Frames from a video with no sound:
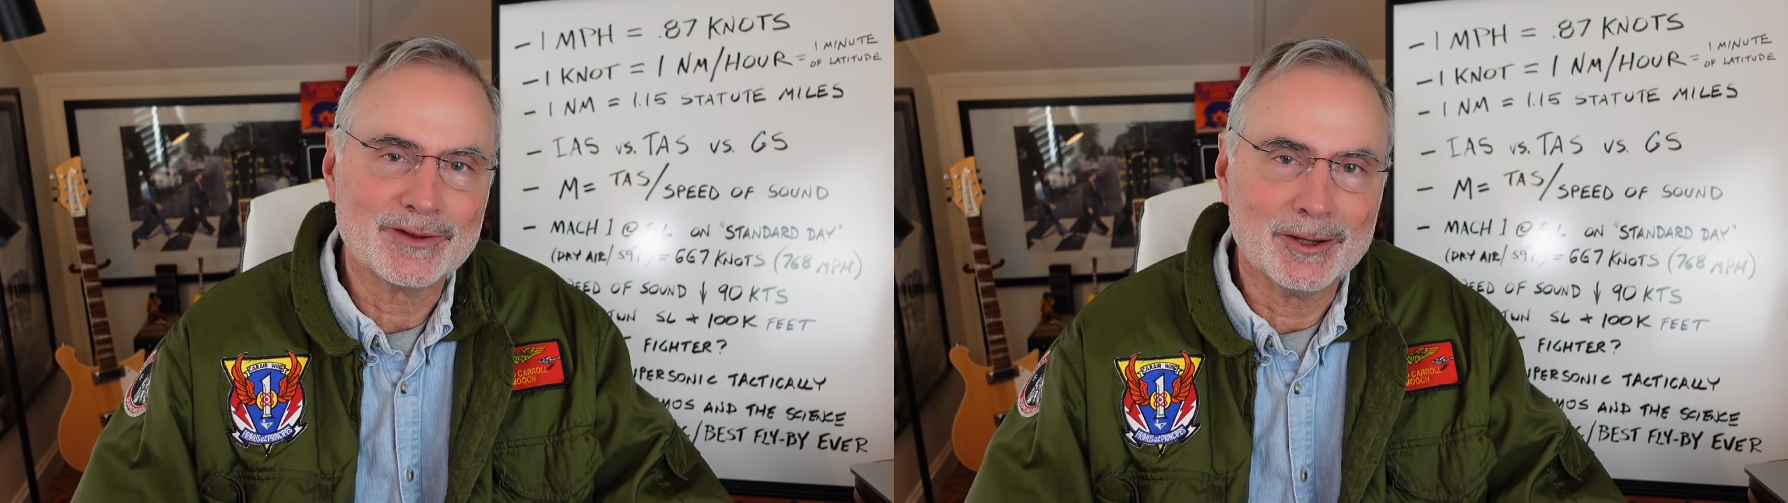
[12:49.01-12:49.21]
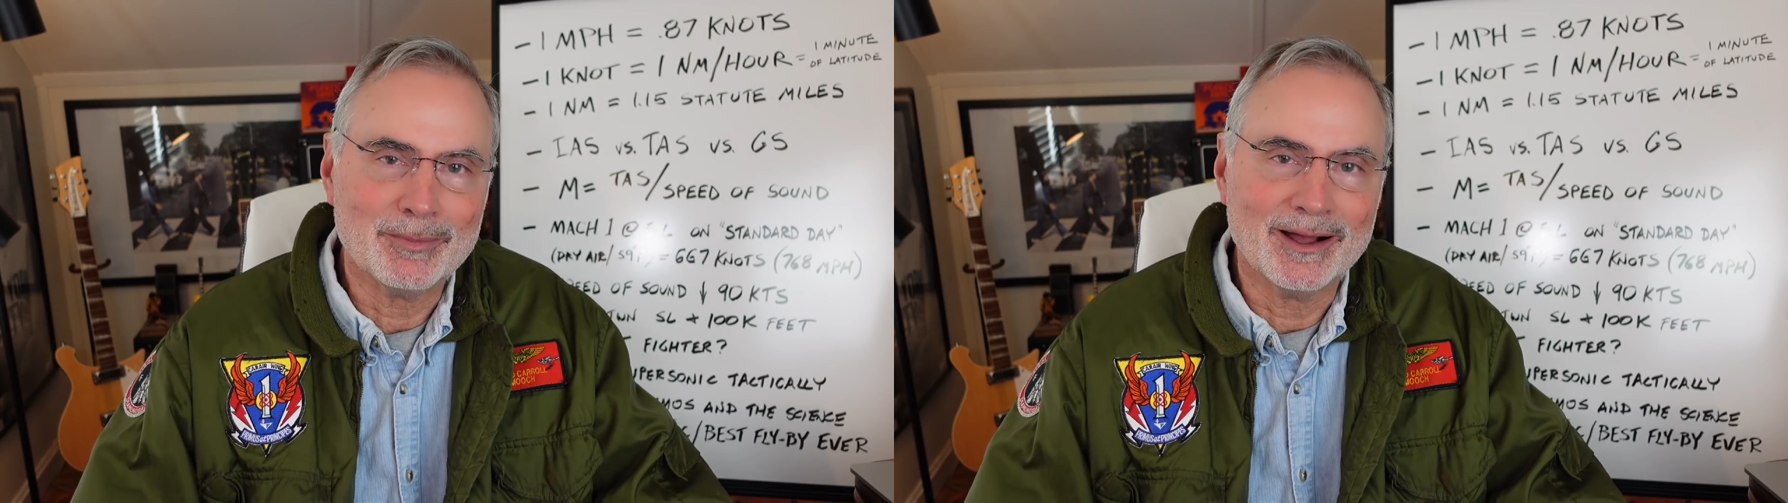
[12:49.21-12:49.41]

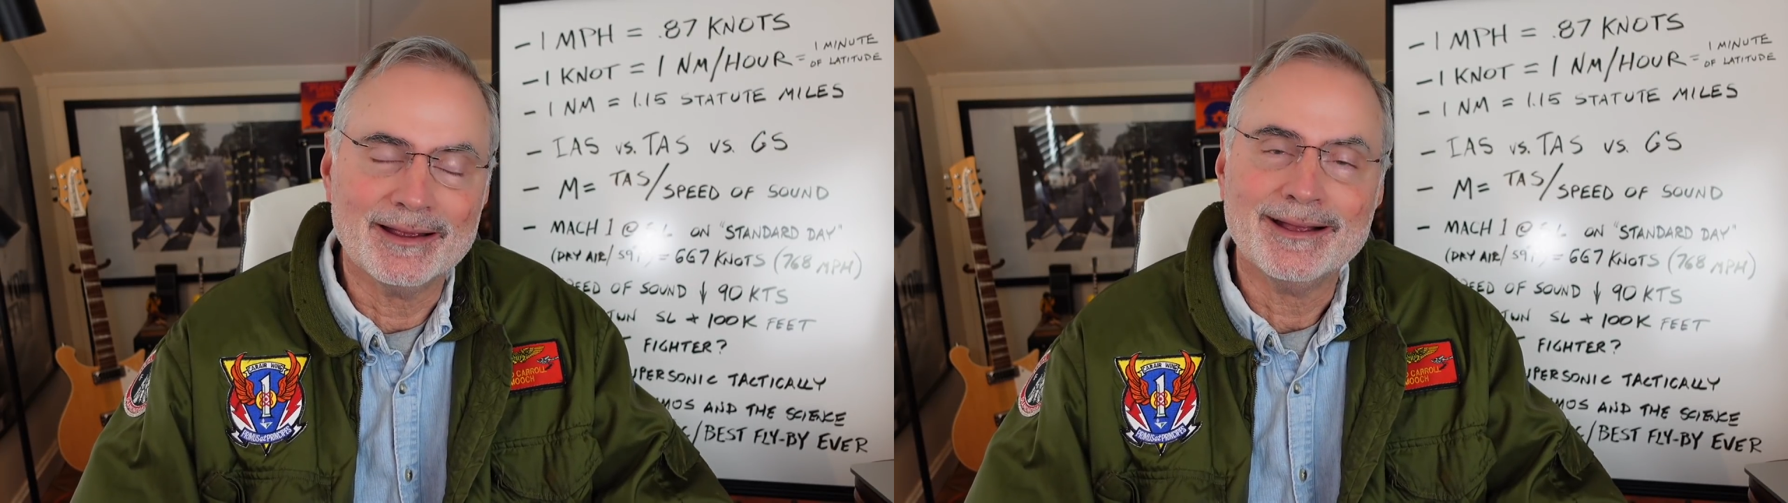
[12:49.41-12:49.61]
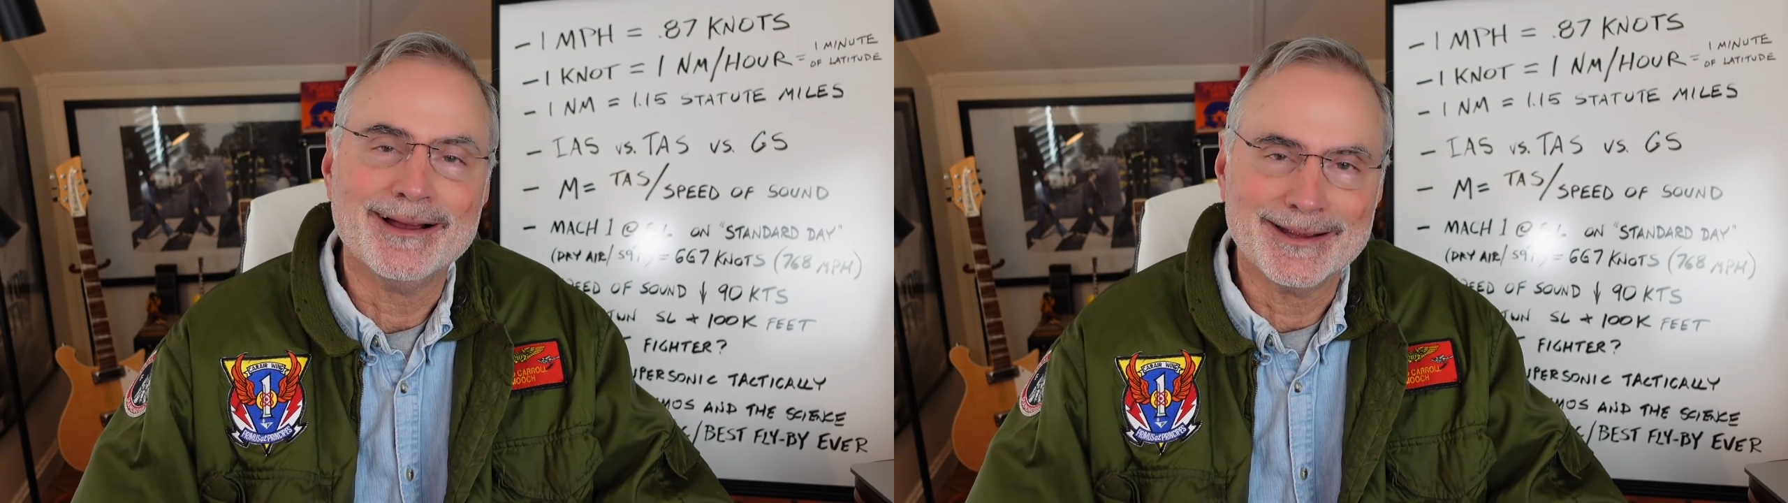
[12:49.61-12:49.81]

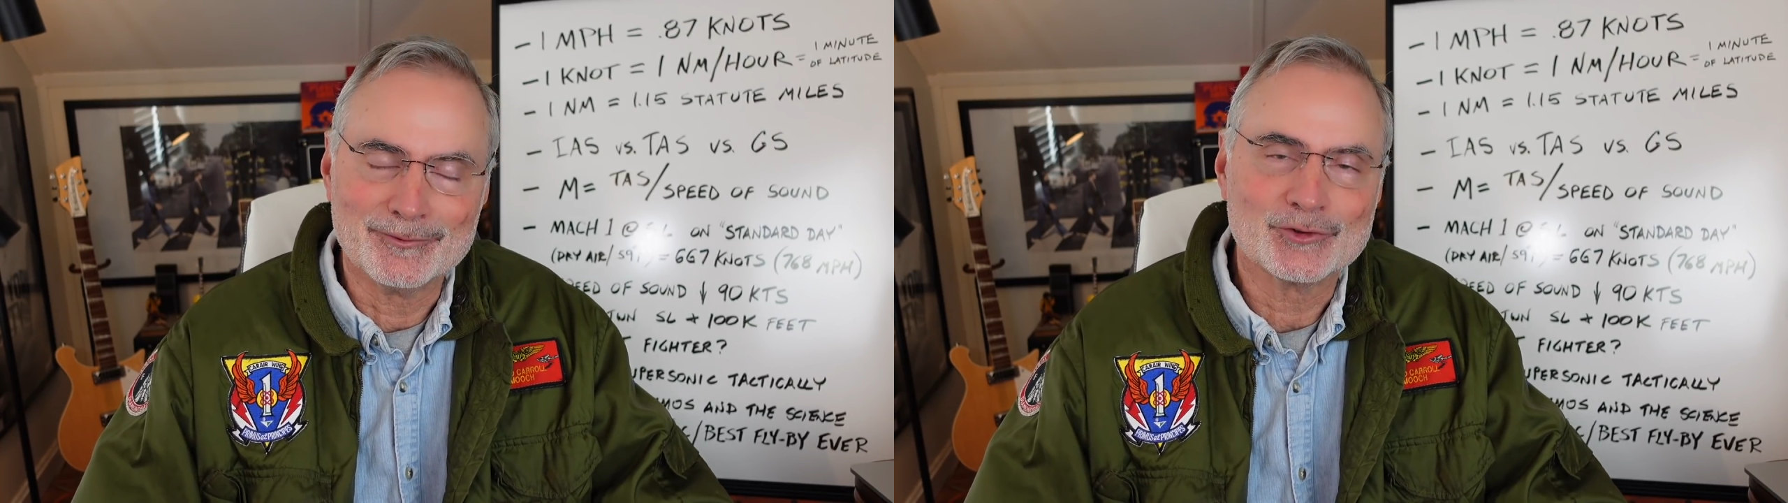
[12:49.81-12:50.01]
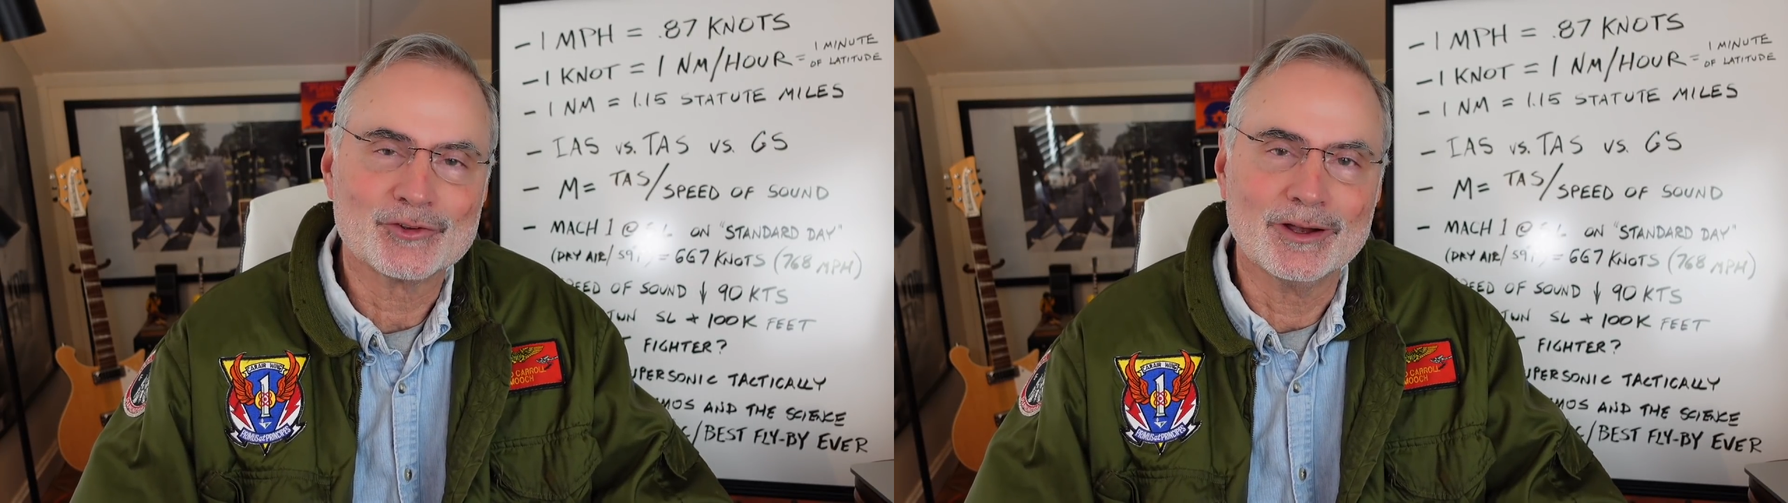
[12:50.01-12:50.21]
flyby I
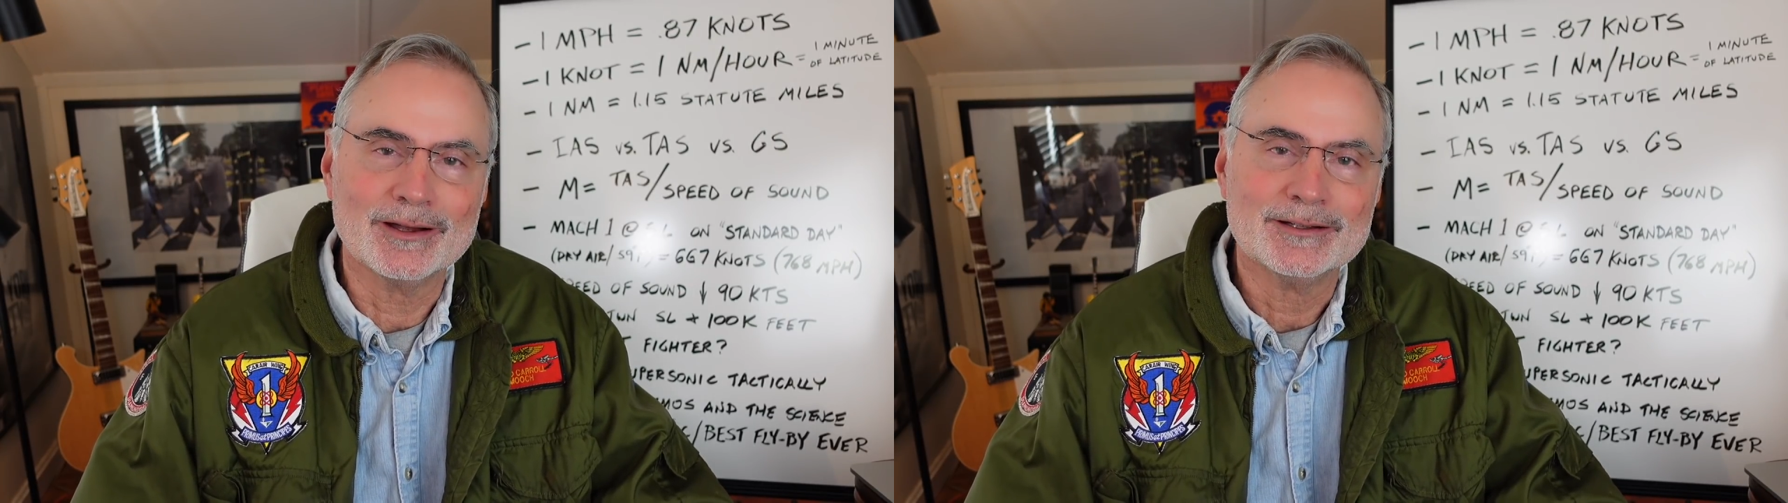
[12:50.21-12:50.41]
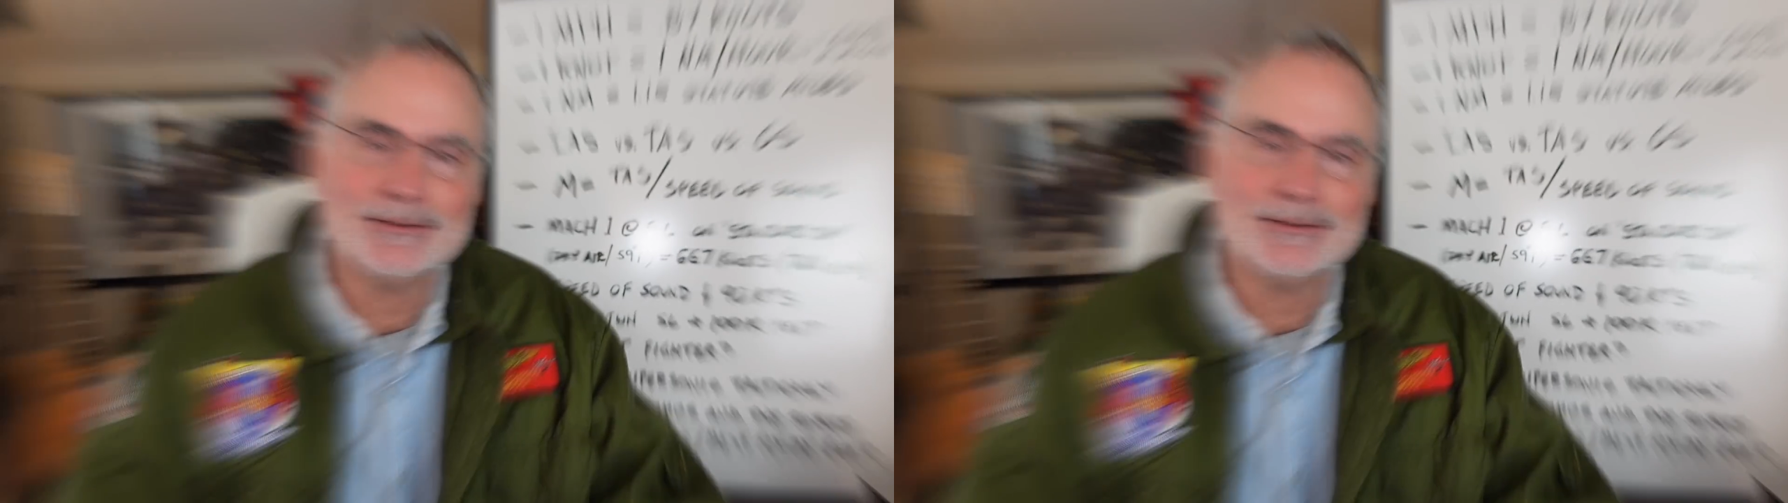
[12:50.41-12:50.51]
ever saw.